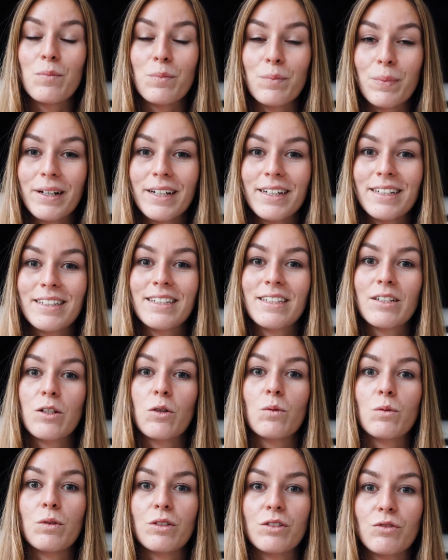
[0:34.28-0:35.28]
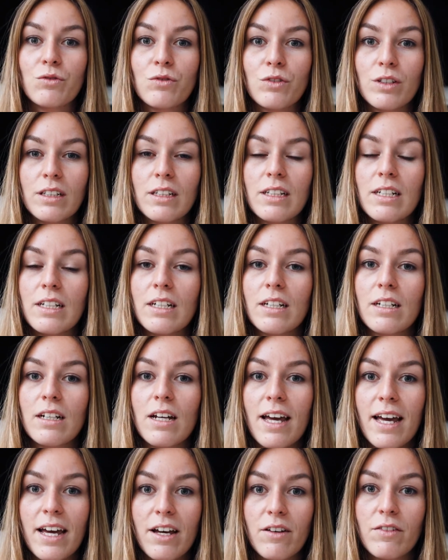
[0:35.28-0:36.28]
but was really
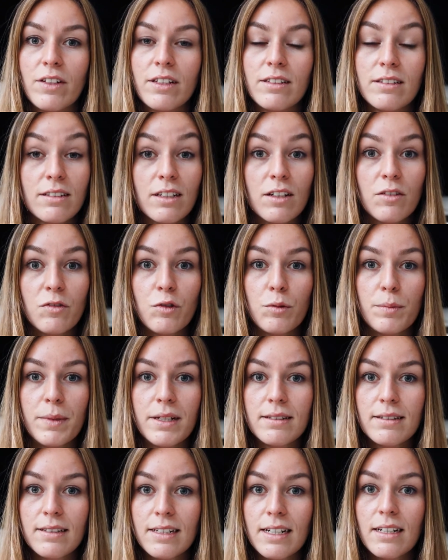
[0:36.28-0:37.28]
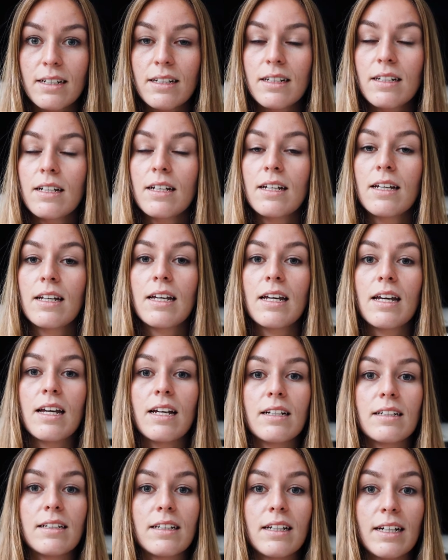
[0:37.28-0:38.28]
heavy stuff for my skin,
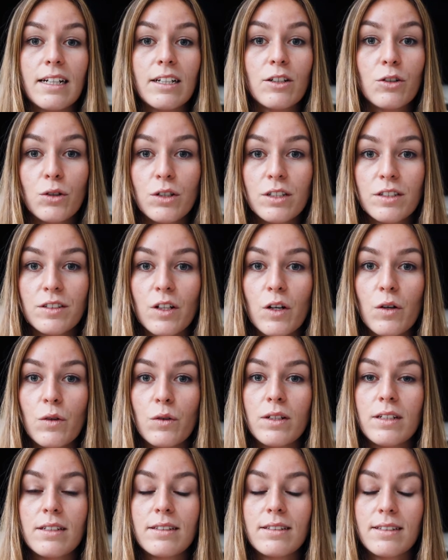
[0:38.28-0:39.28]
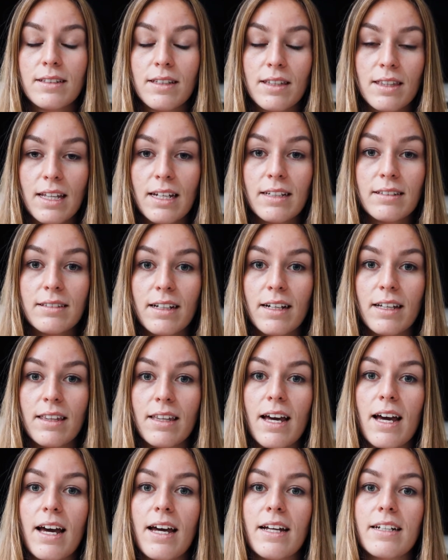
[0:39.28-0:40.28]
like cortisone and things like
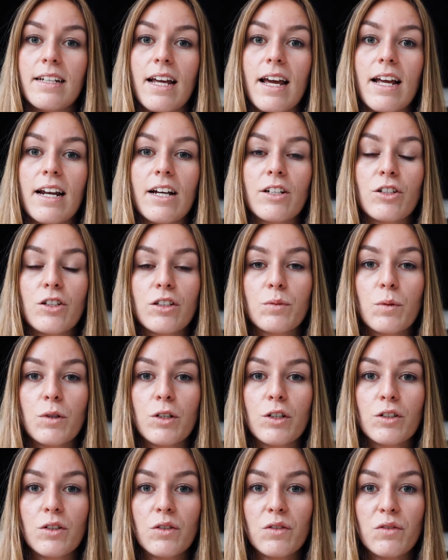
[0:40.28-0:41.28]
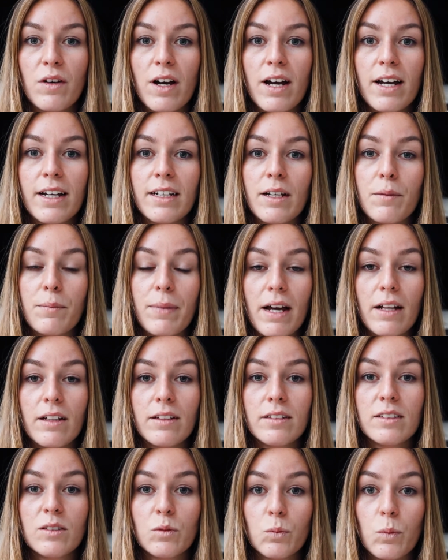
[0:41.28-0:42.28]
that, and I just wanted to find a
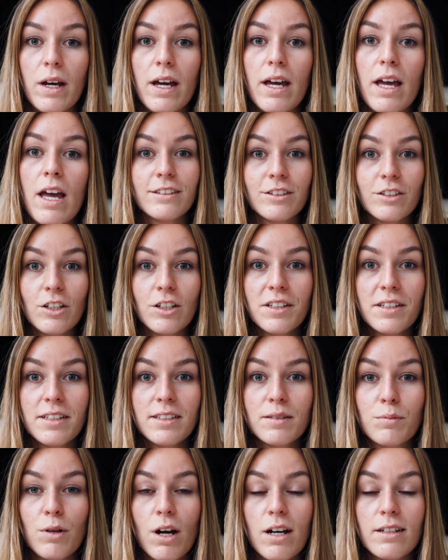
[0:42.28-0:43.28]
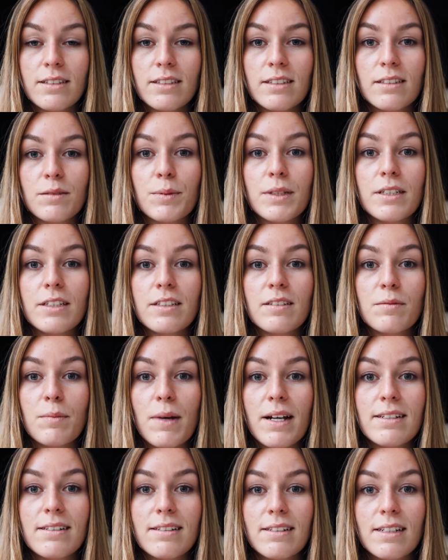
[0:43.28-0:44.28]
balanced way. I started this process because
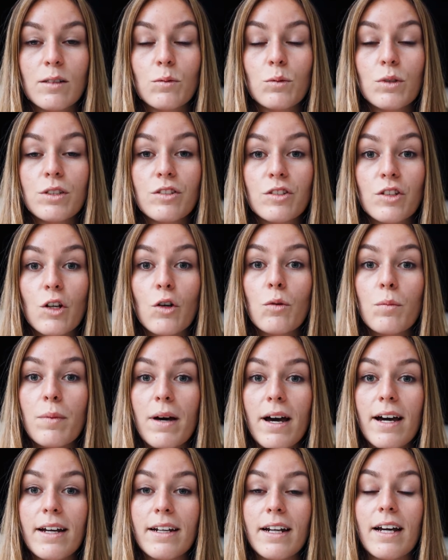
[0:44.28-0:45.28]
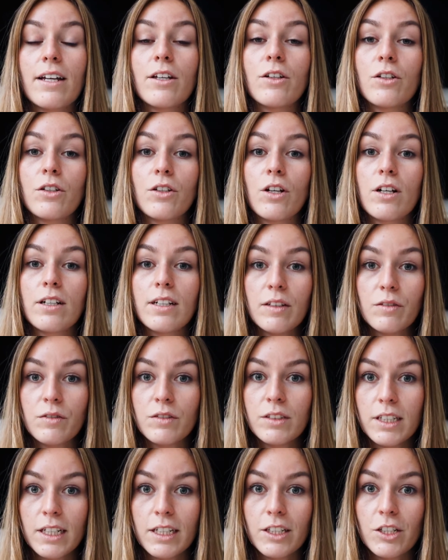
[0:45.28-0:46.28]
my skin was so bad I could not
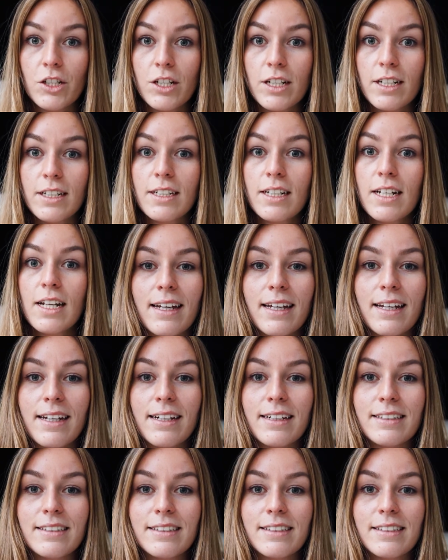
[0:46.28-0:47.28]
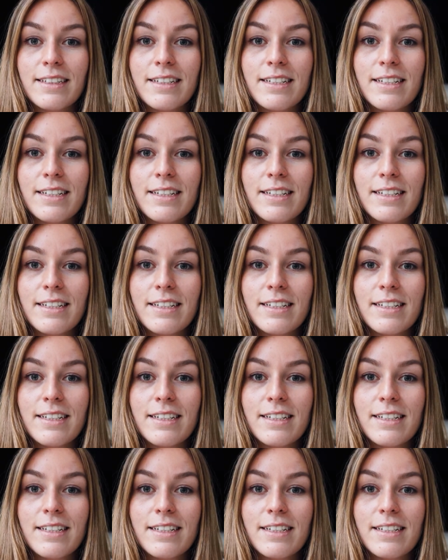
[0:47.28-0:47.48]
even touch it, and